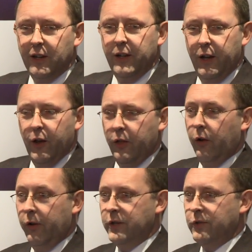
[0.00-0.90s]
You know,
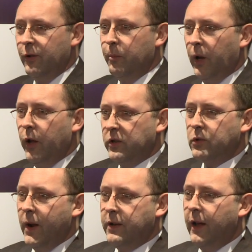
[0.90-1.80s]
there is blood,
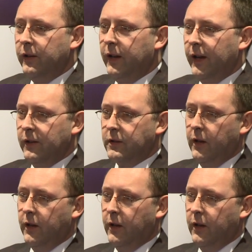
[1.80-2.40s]
sweat, and tears